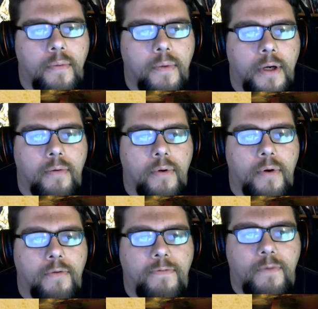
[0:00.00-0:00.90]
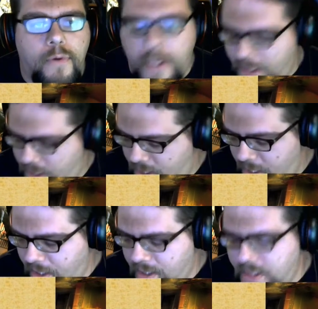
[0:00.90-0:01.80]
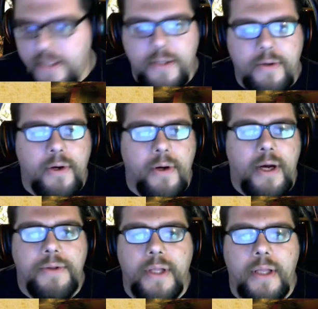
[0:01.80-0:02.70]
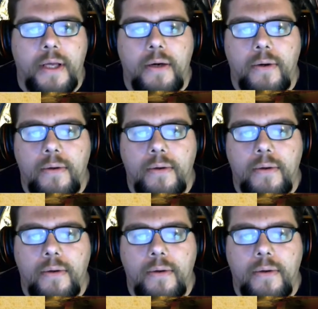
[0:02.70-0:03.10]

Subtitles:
We're going to roll 46, throw out the low.